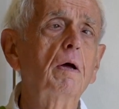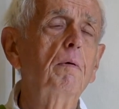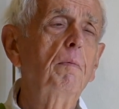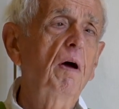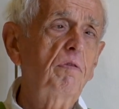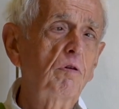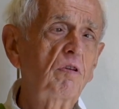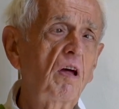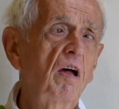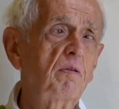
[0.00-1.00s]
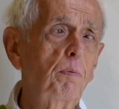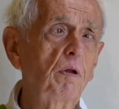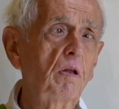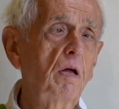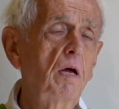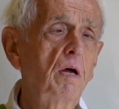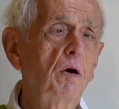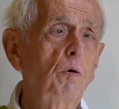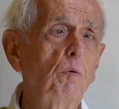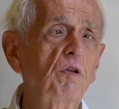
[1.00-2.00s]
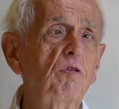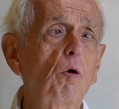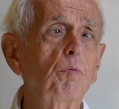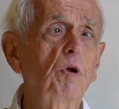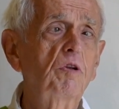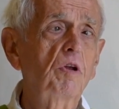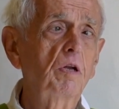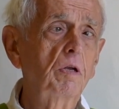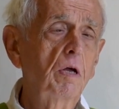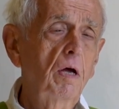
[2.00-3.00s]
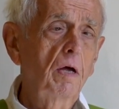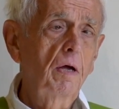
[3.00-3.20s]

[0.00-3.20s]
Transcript: Matthew's Gospel was written